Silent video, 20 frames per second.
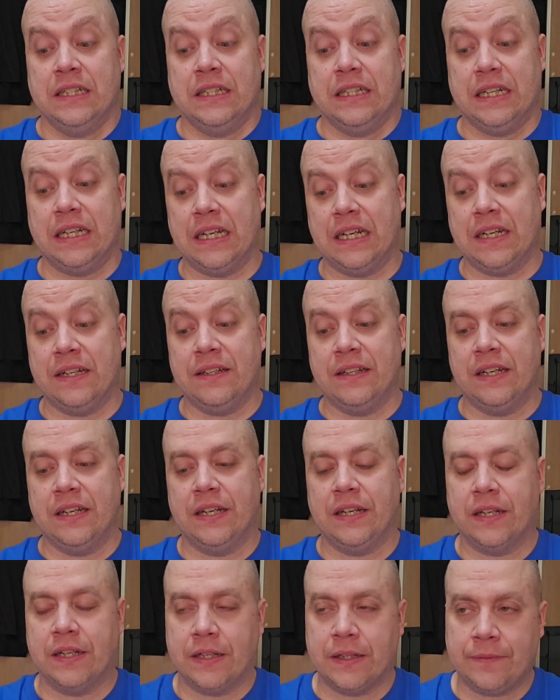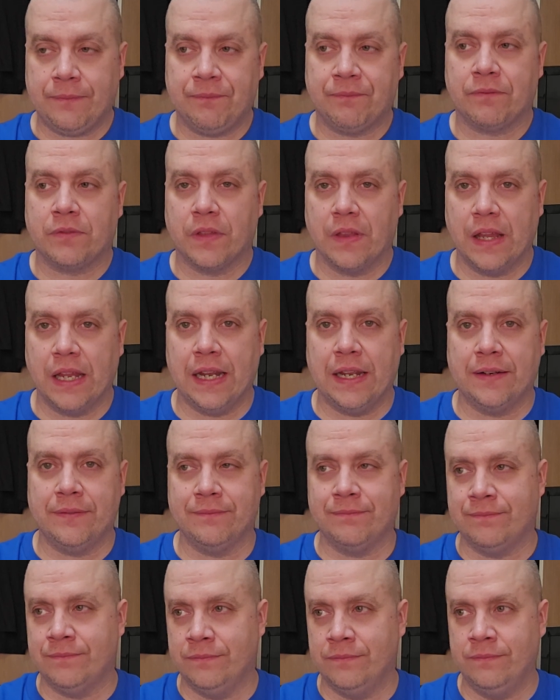And
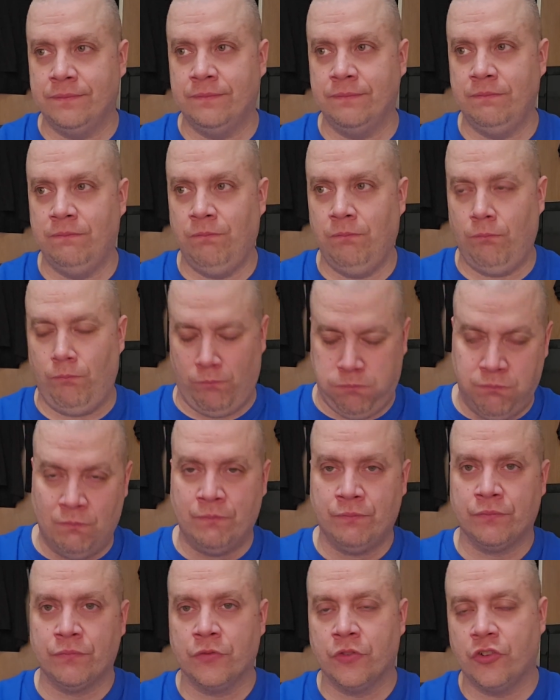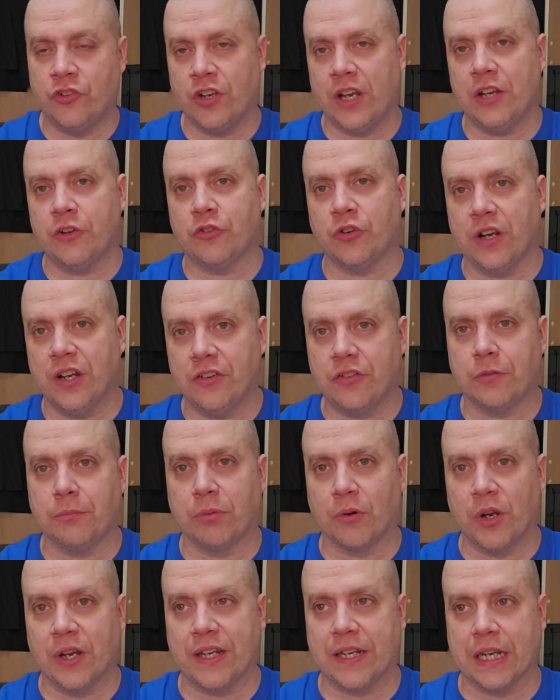then Shay tries to
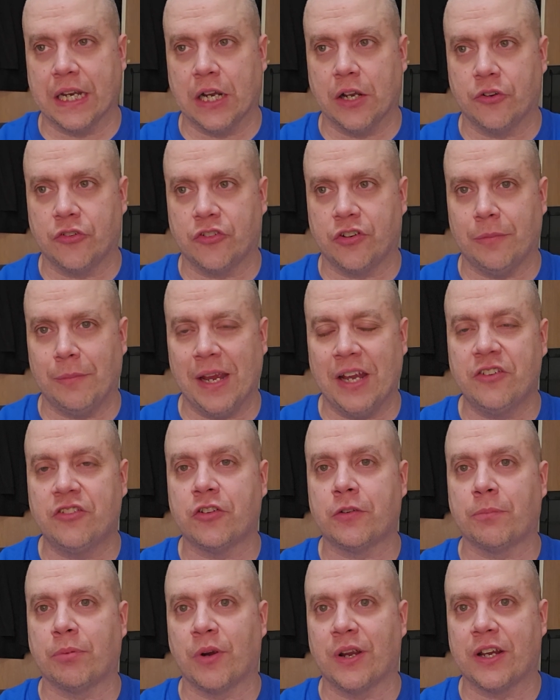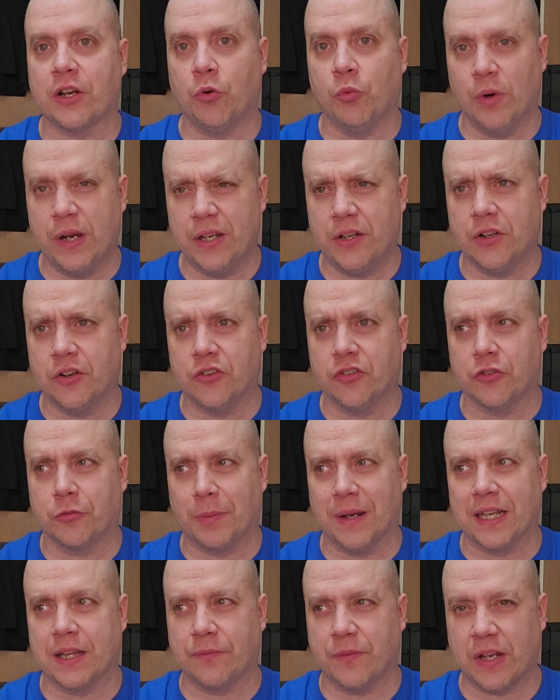break out. She manages to break a window
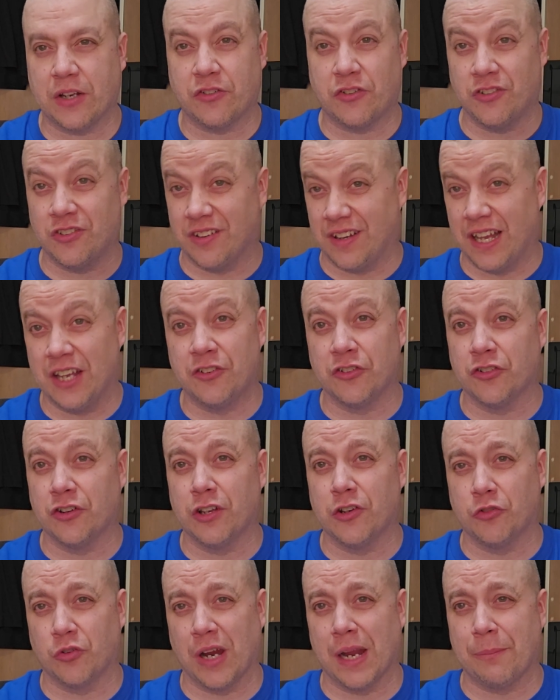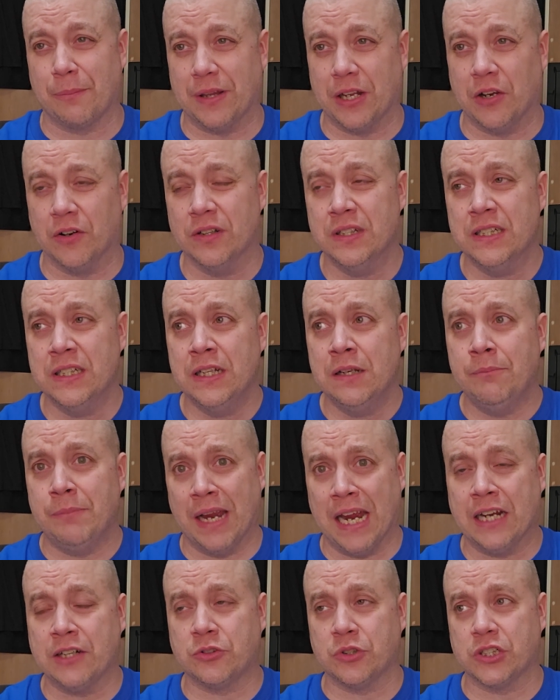despite the fact she's allegedly trapped there.
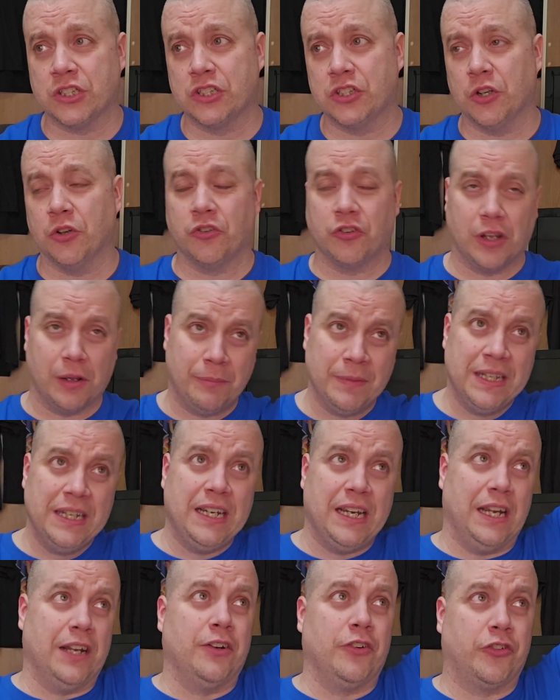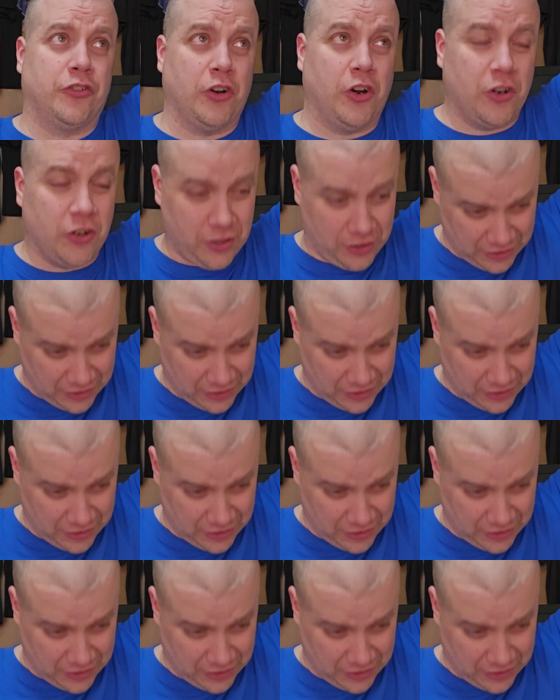Patrick shows up and a shard of